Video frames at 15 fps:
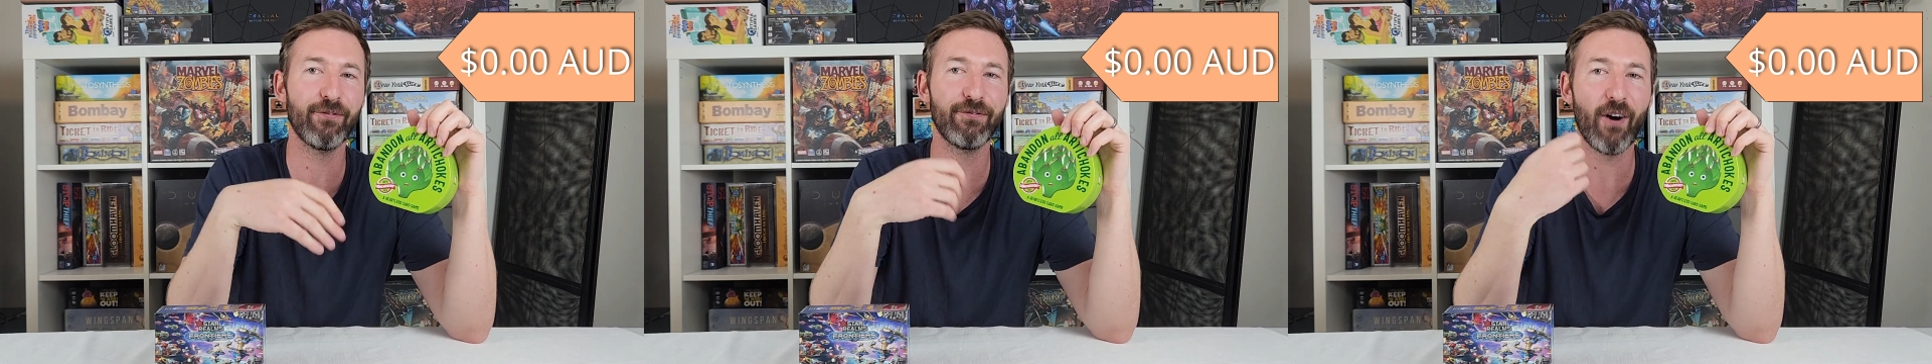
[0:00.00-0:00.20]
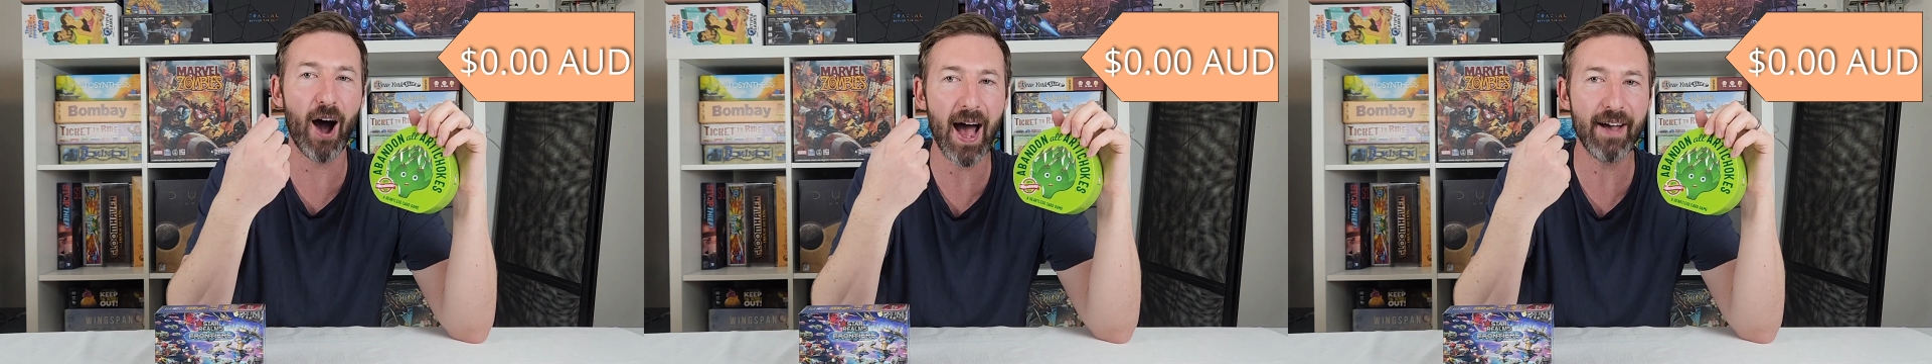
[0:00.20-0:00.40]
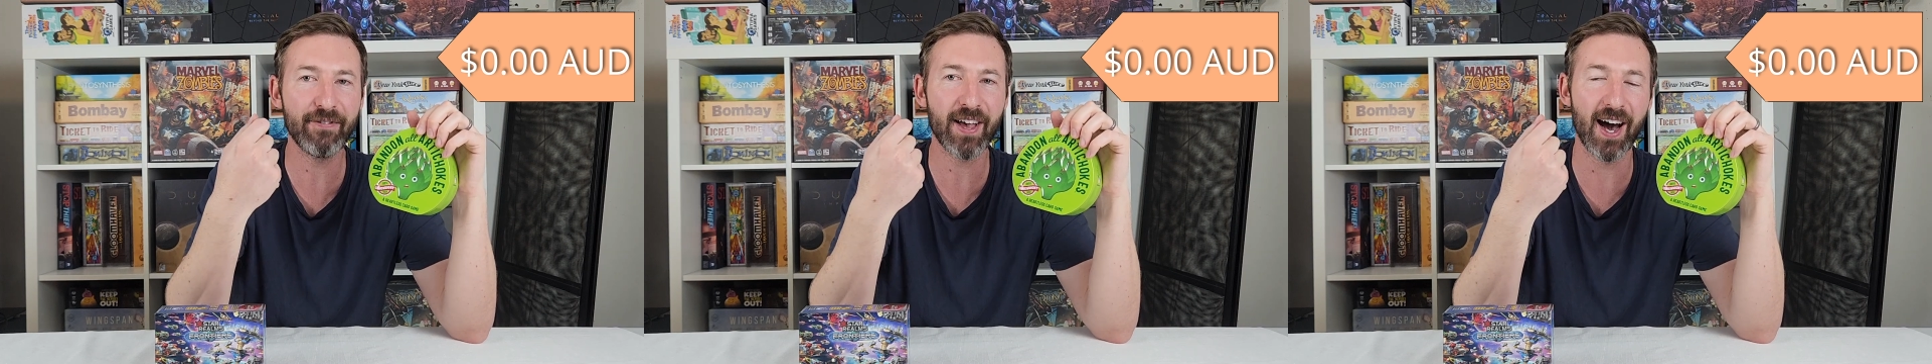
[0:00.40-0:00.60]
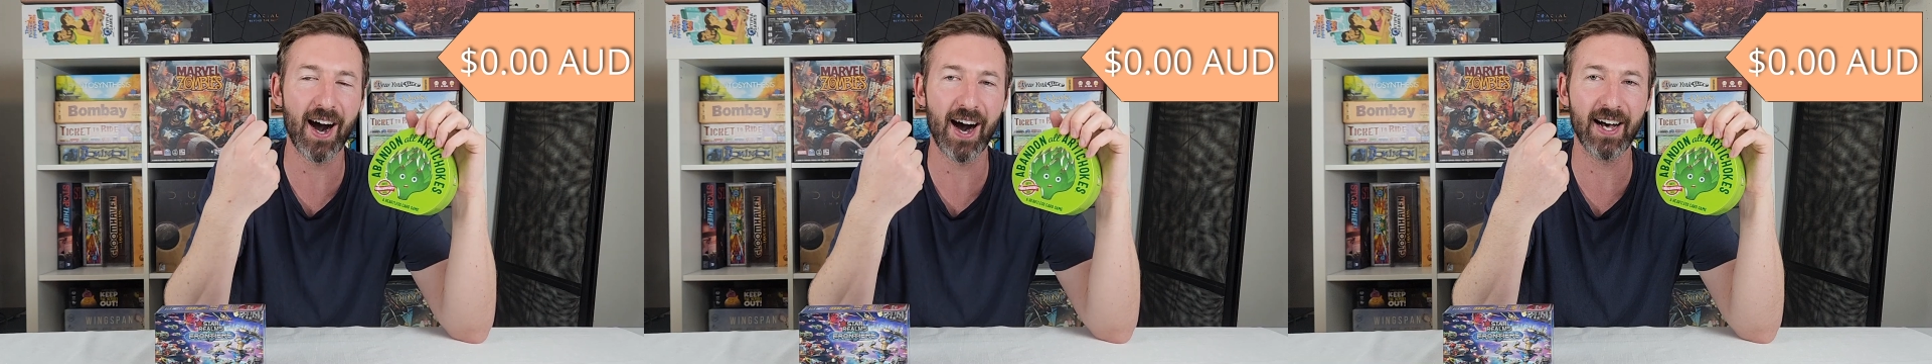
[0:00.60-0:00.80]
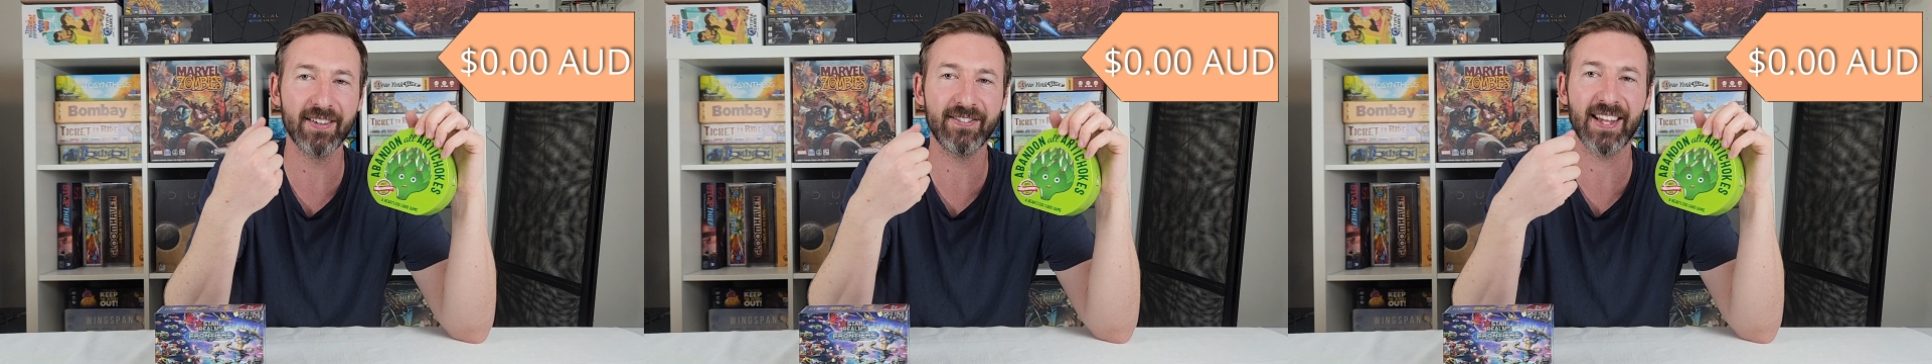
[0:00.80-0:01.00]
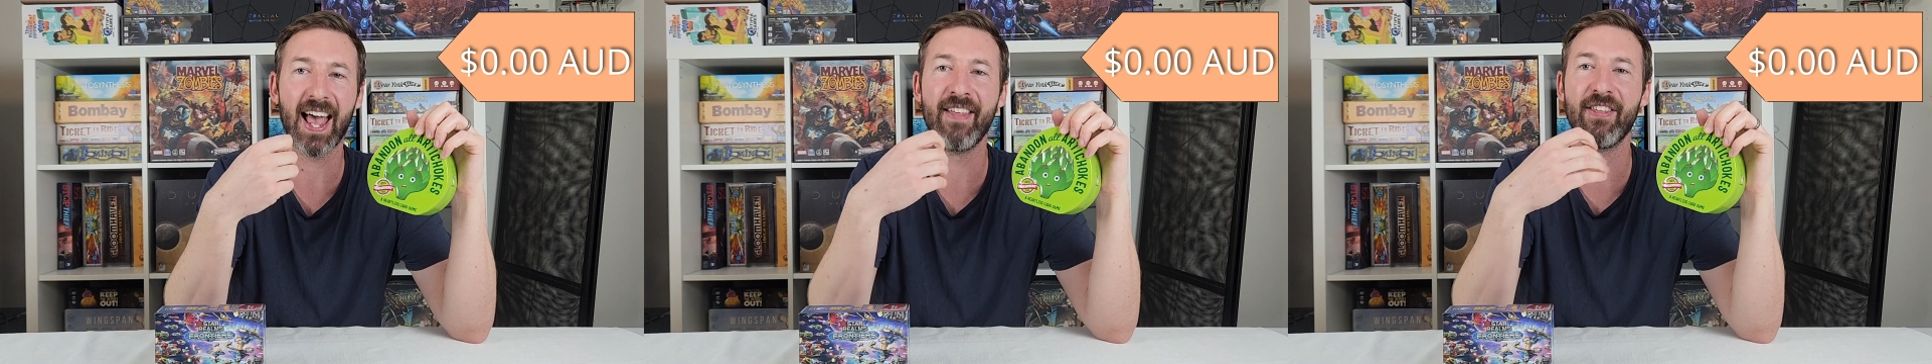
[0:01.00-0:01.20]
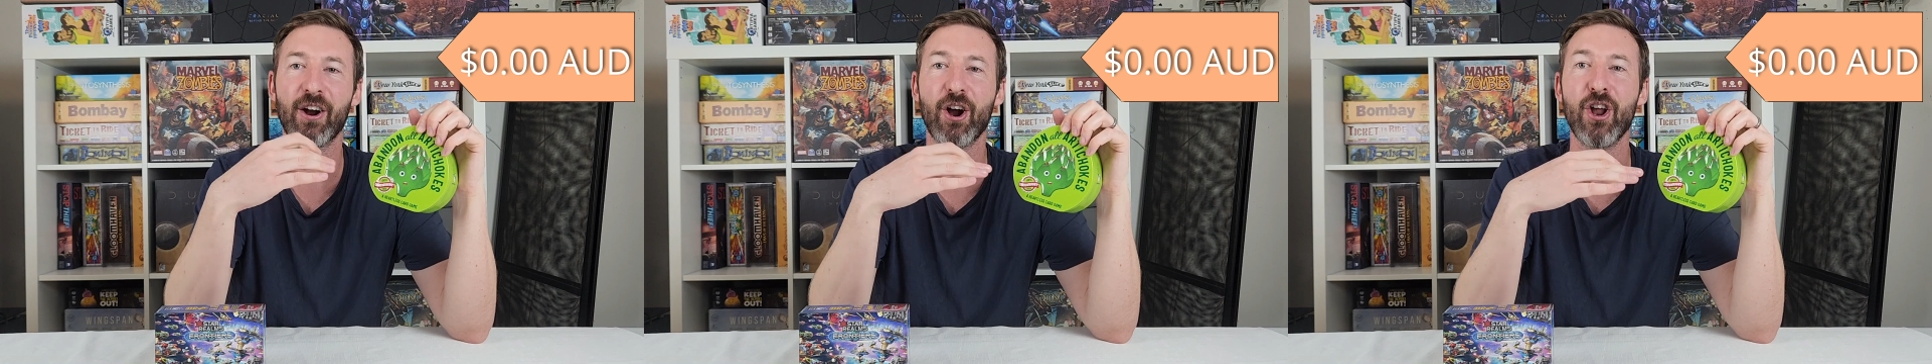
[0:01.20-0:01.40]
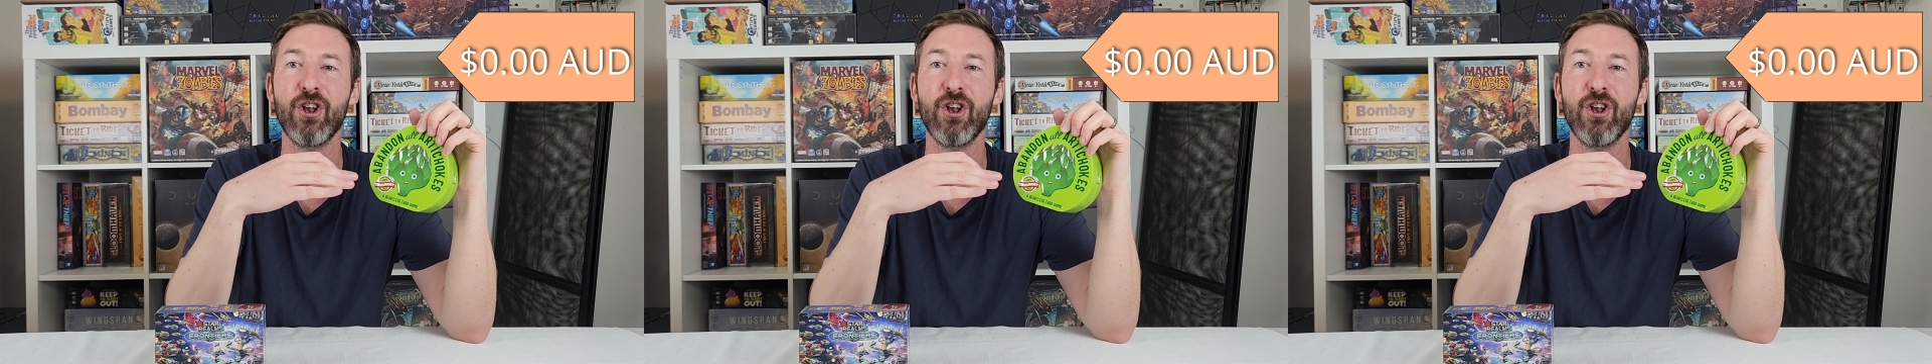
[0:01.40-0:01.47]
5 cards and there are